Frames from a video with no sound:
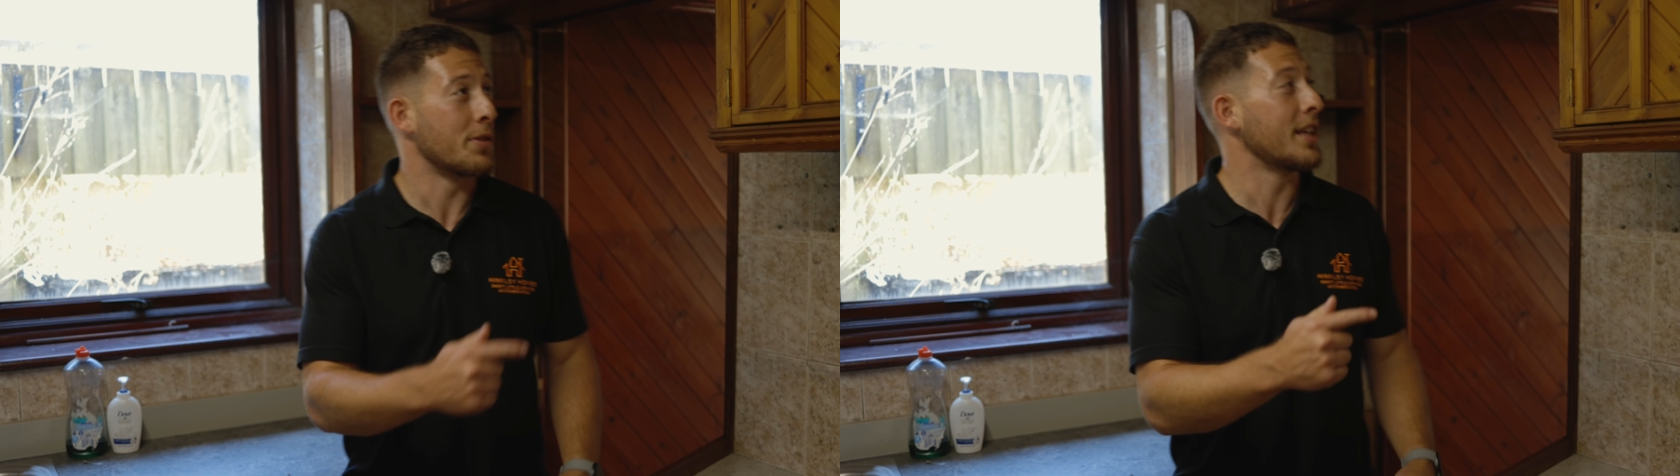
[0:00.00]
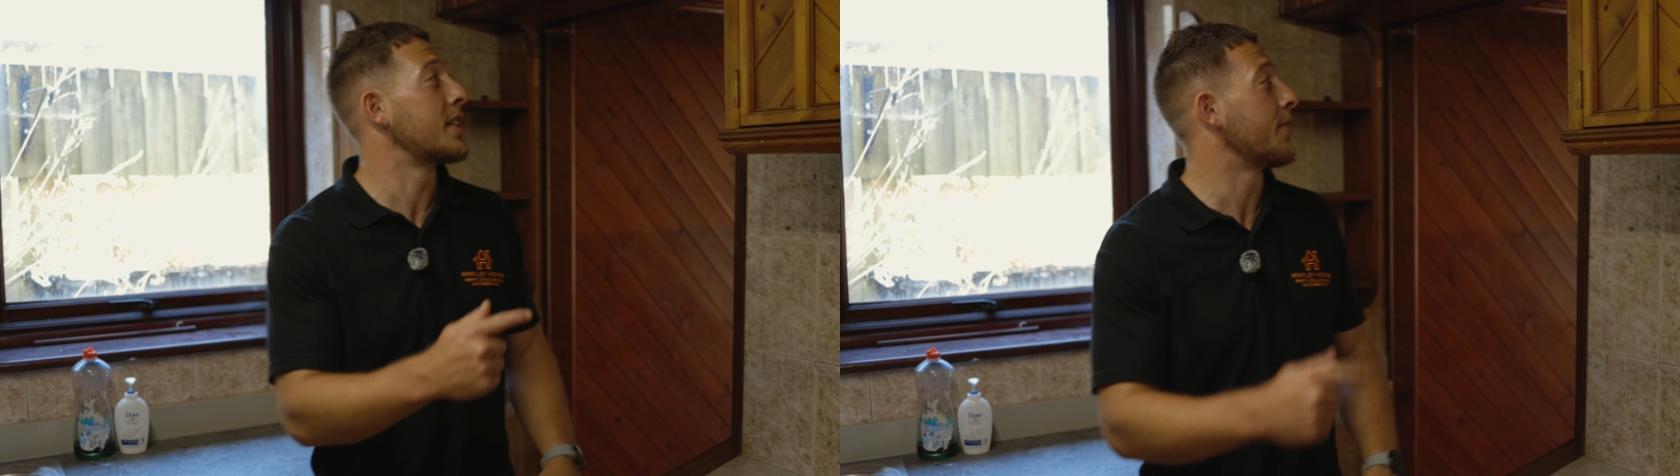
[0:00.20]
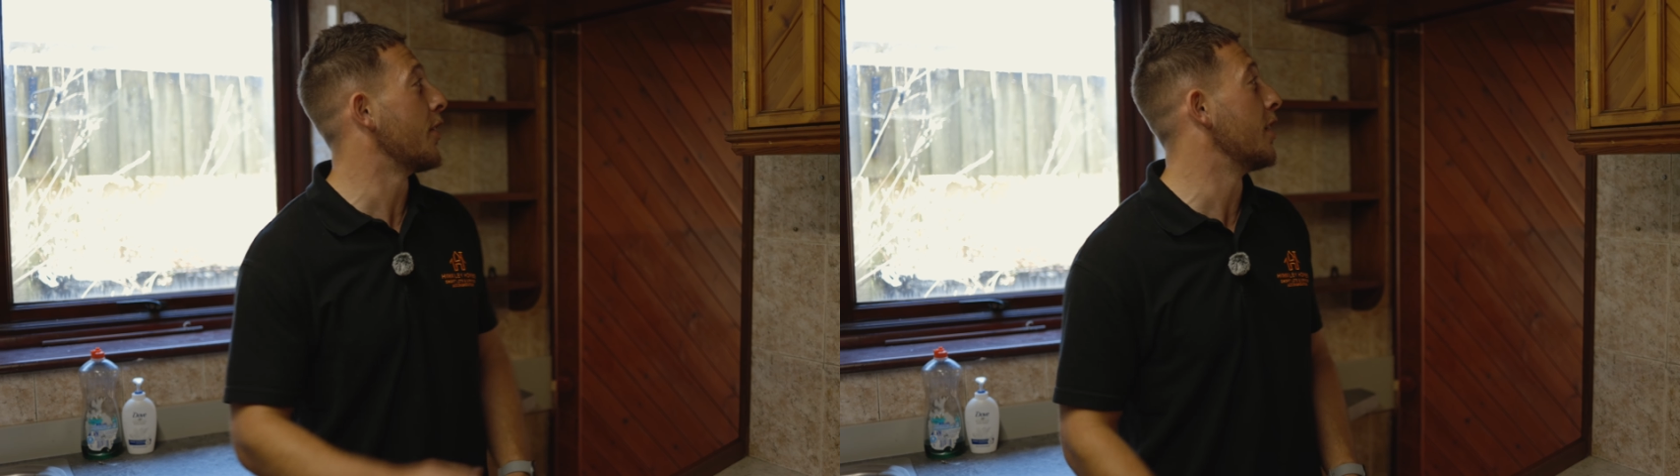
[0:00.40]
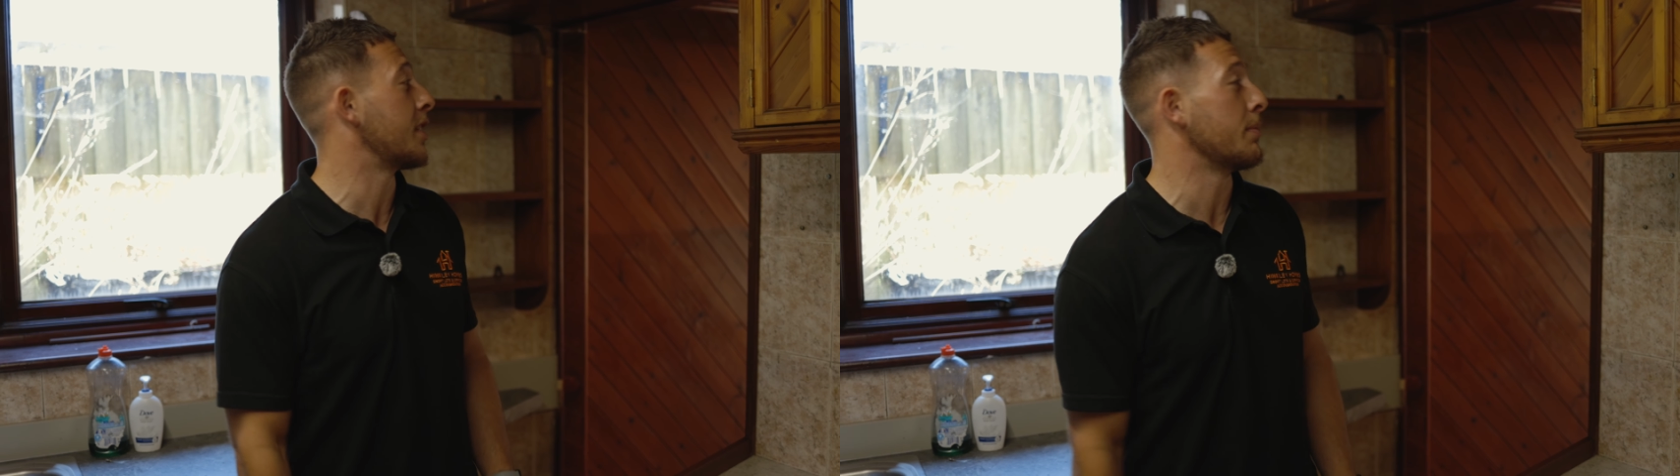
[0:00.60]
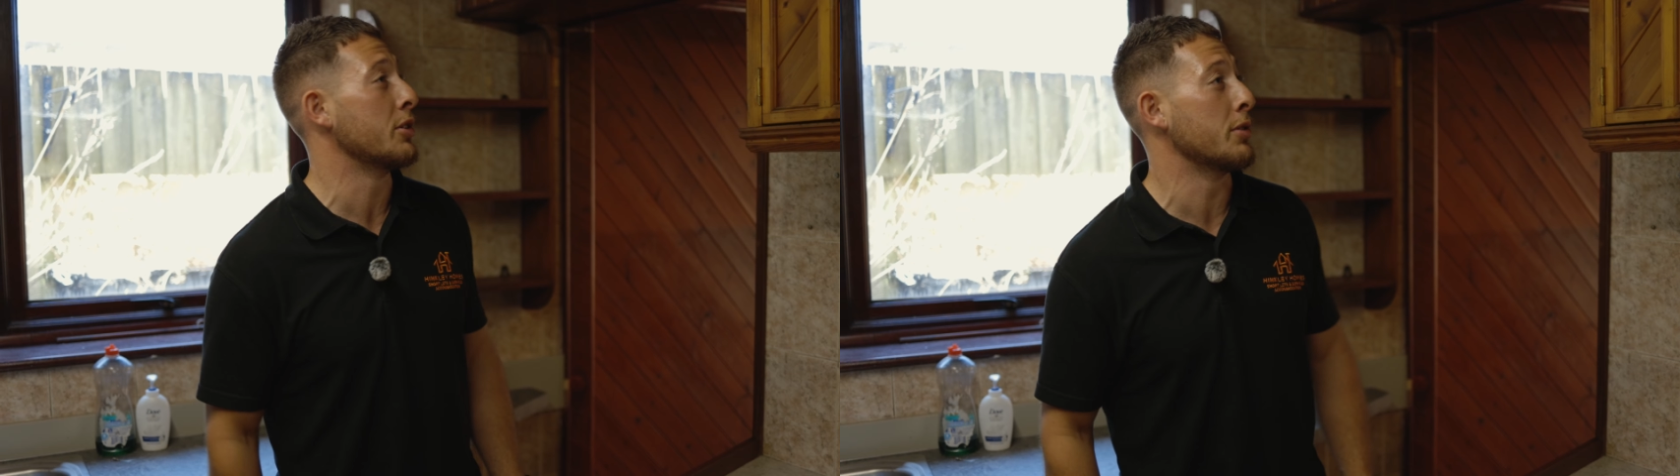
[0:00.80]
this is the first
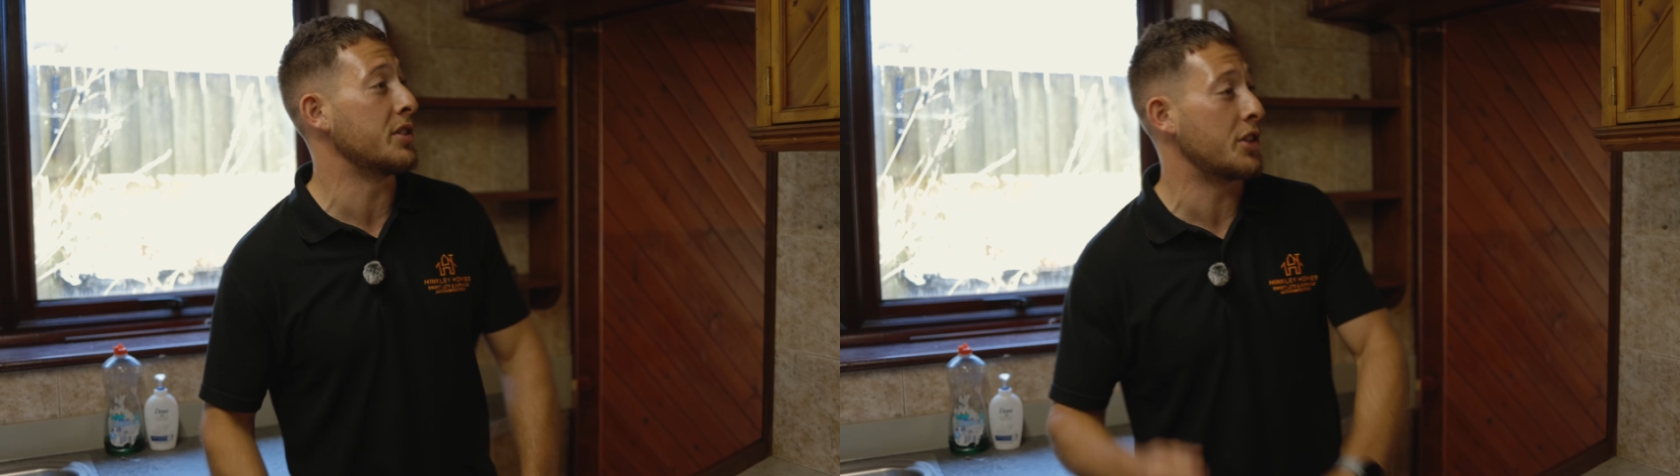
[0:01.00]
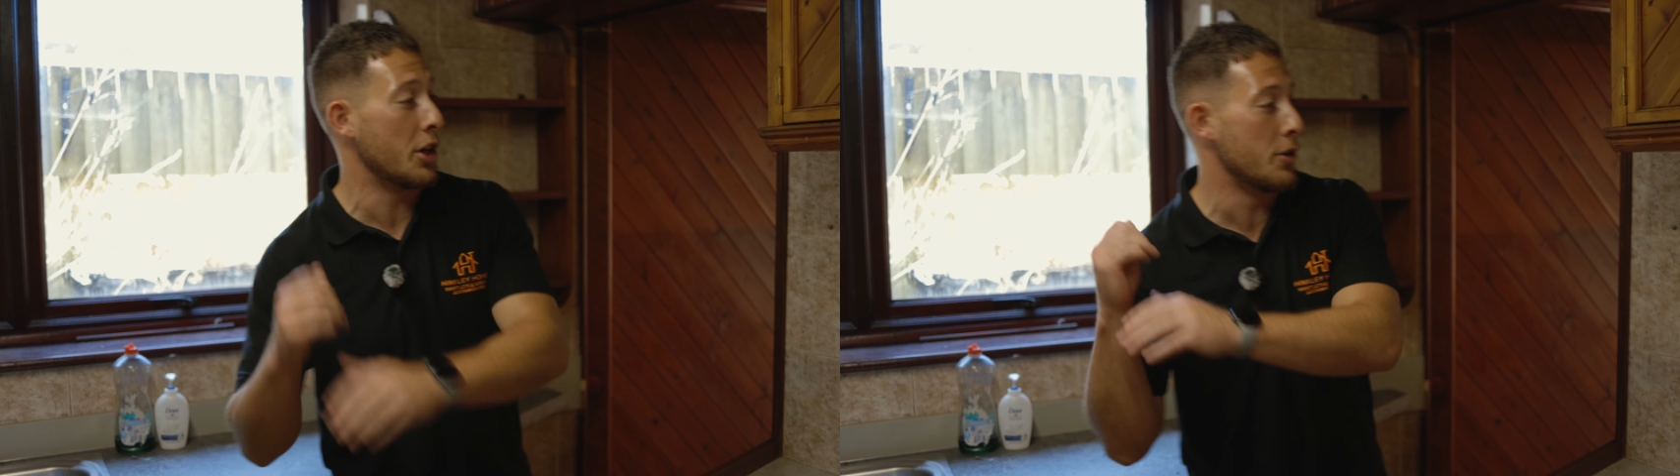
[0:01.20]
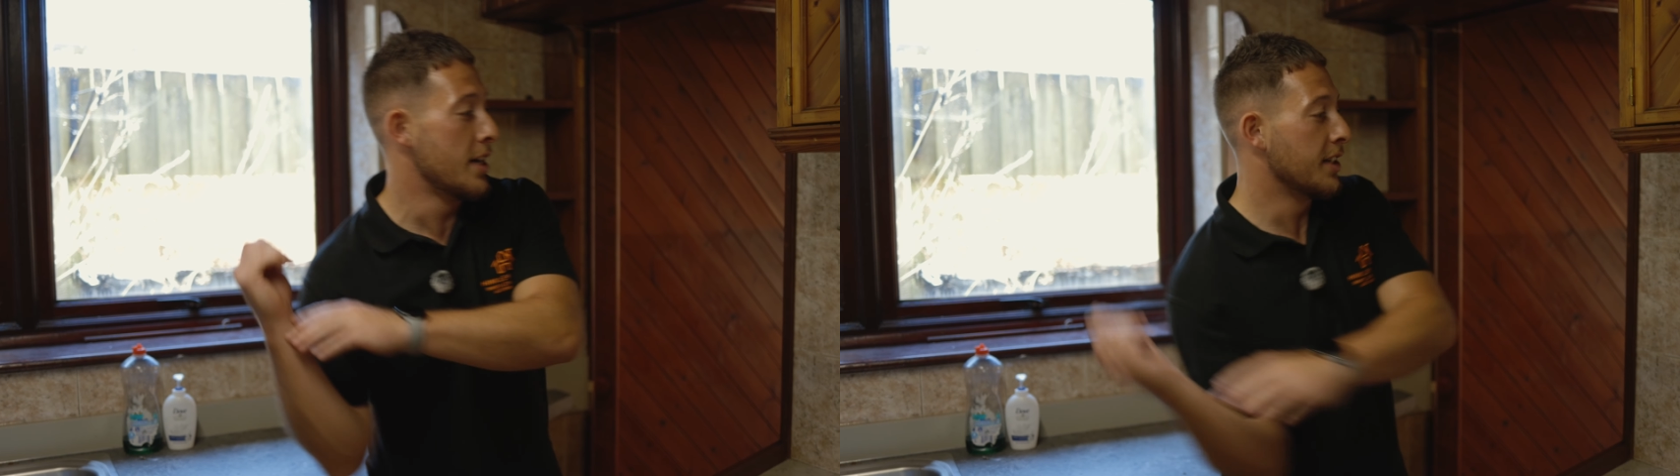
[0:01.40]
thing we always do.